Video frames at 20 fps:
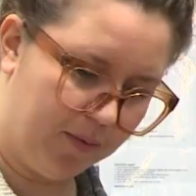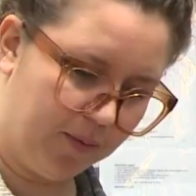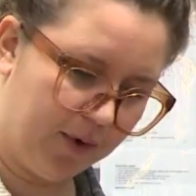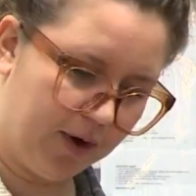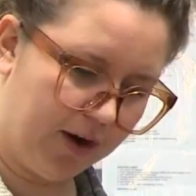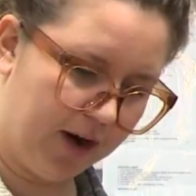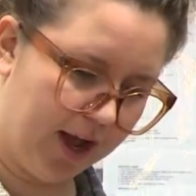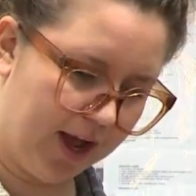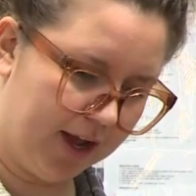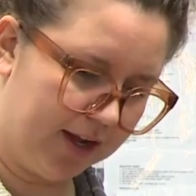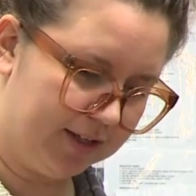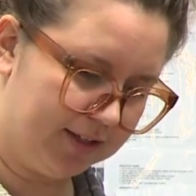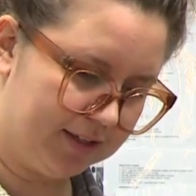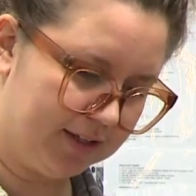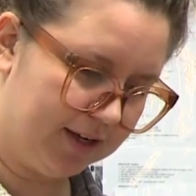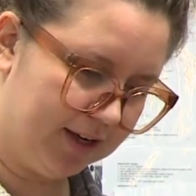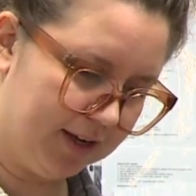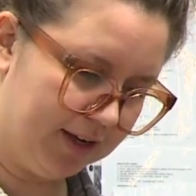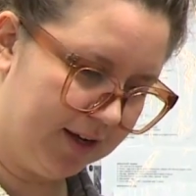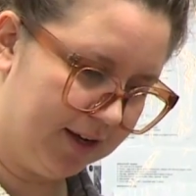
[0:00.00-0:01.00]
we're at
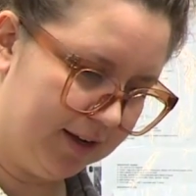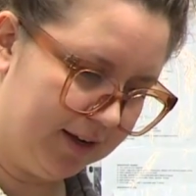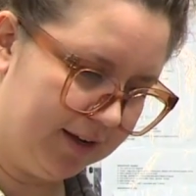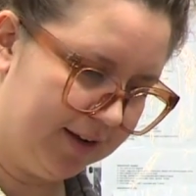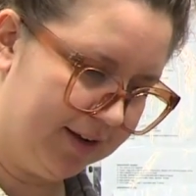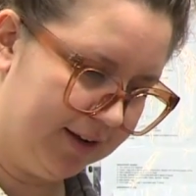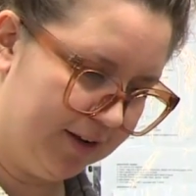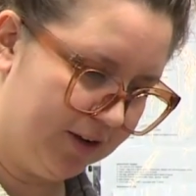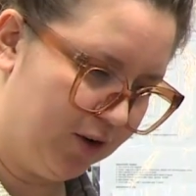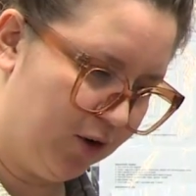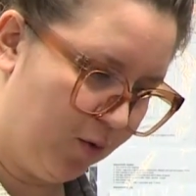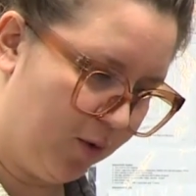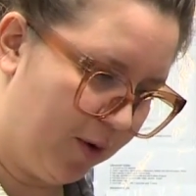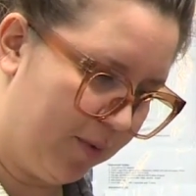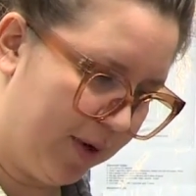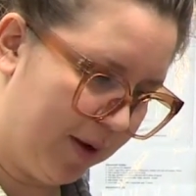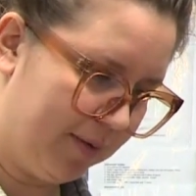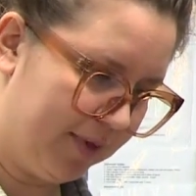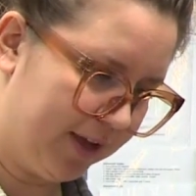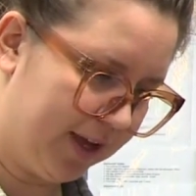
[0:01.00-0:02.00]
Knowhere
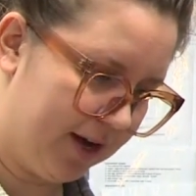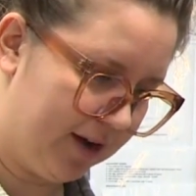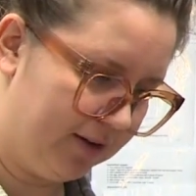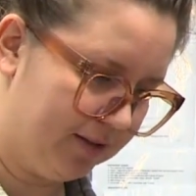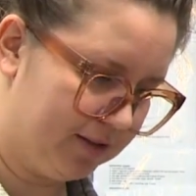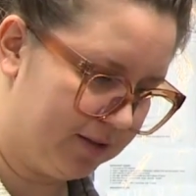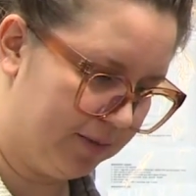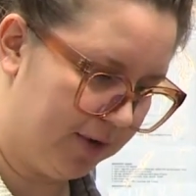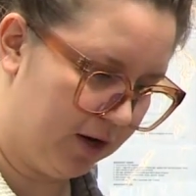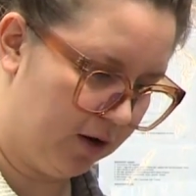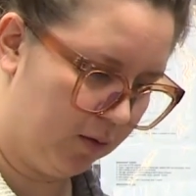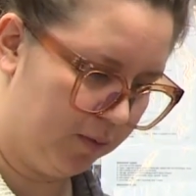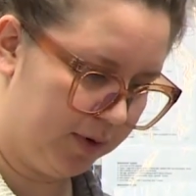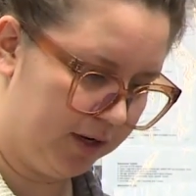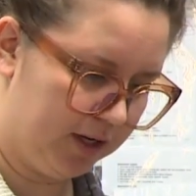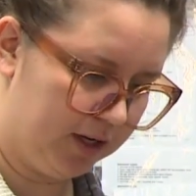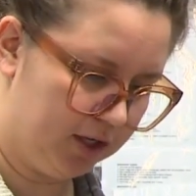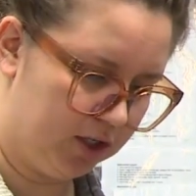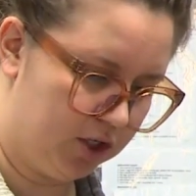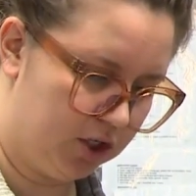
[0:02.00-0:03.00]
Public House, and we
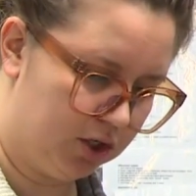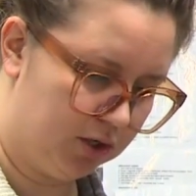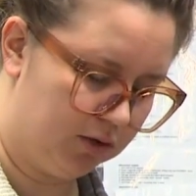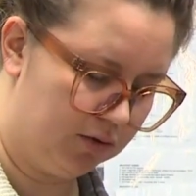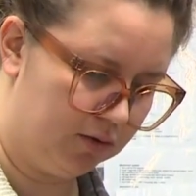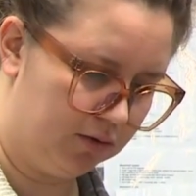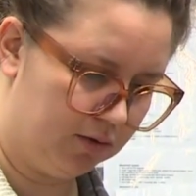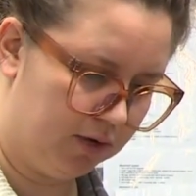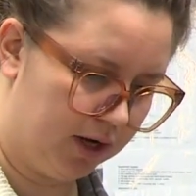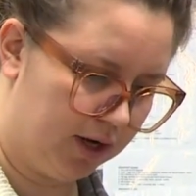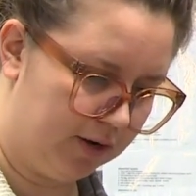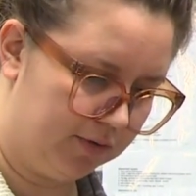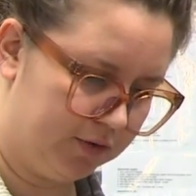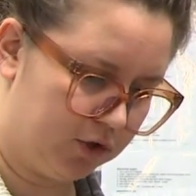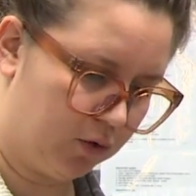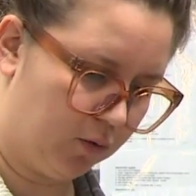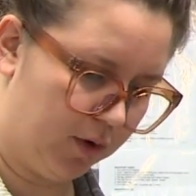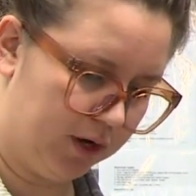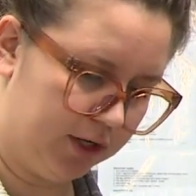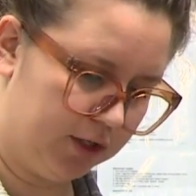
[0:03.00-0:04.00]
opened in June of
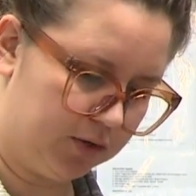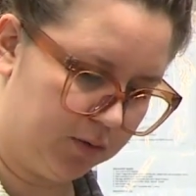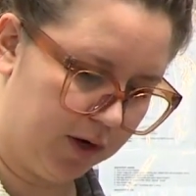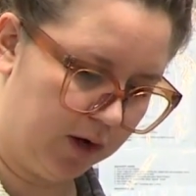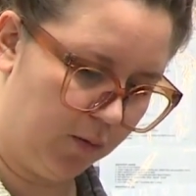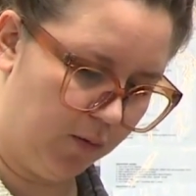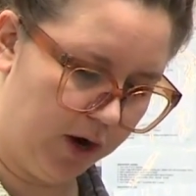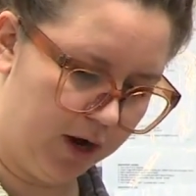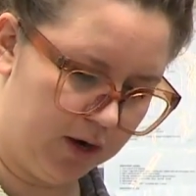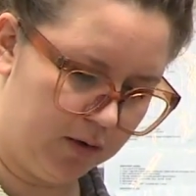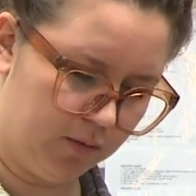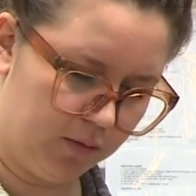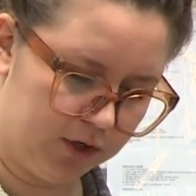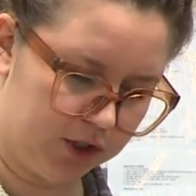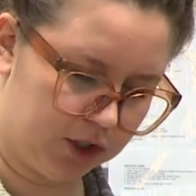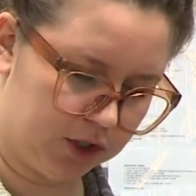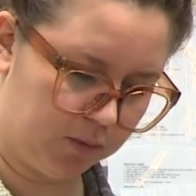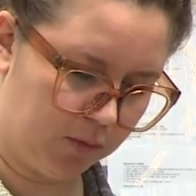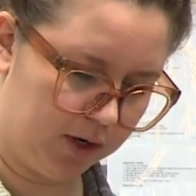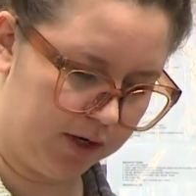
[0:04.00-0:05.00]
2021,
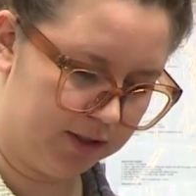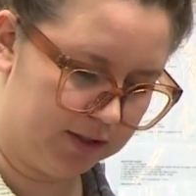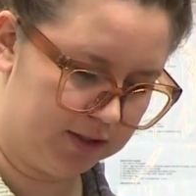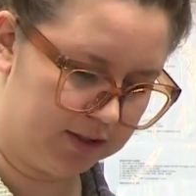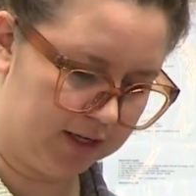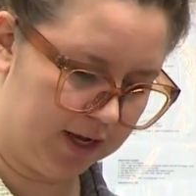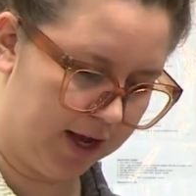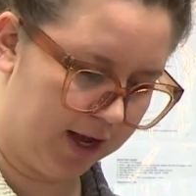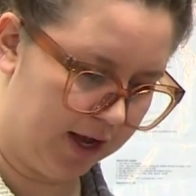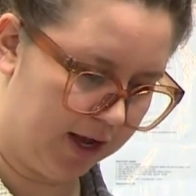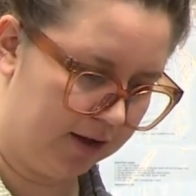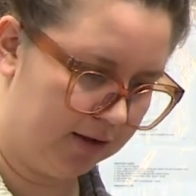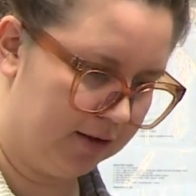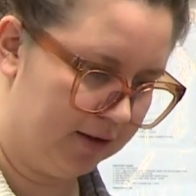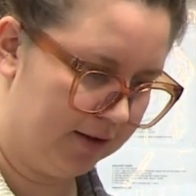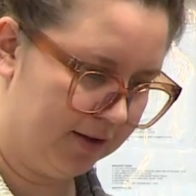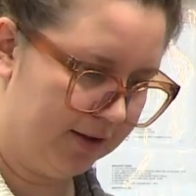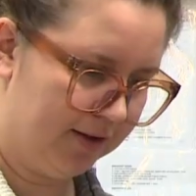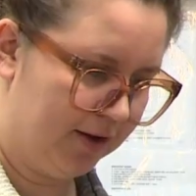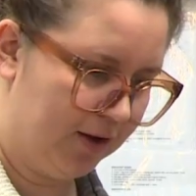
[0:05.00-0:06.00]
which was,
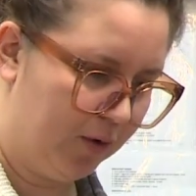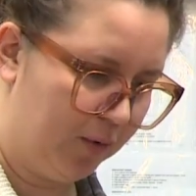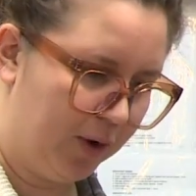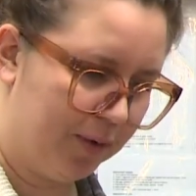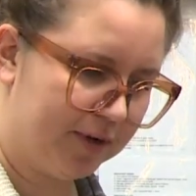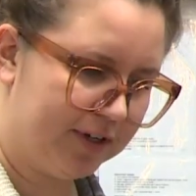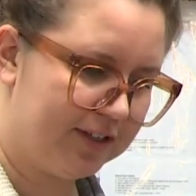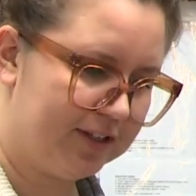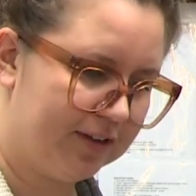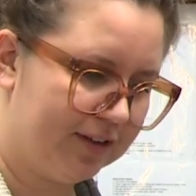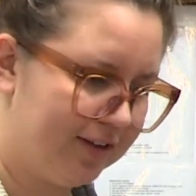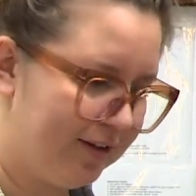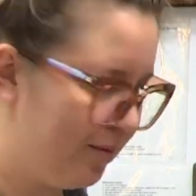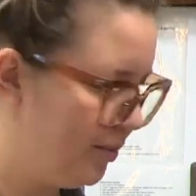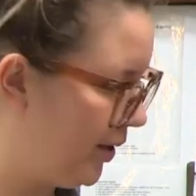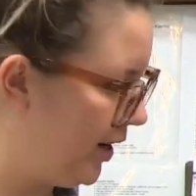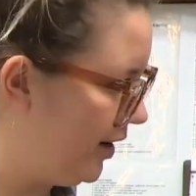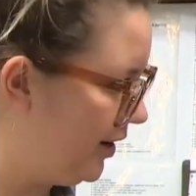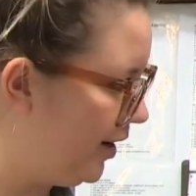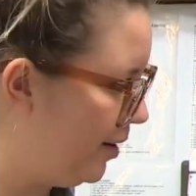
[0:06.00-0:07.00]
we were still in a
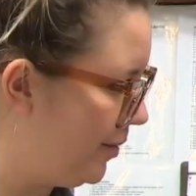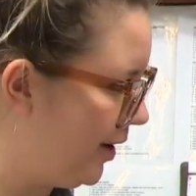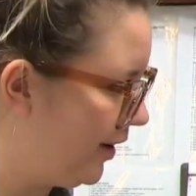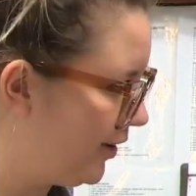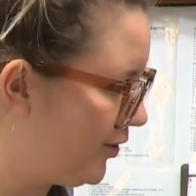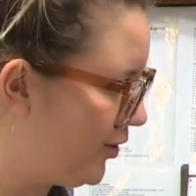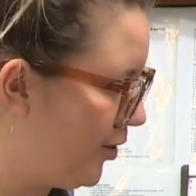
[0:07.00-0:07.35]
pandemic.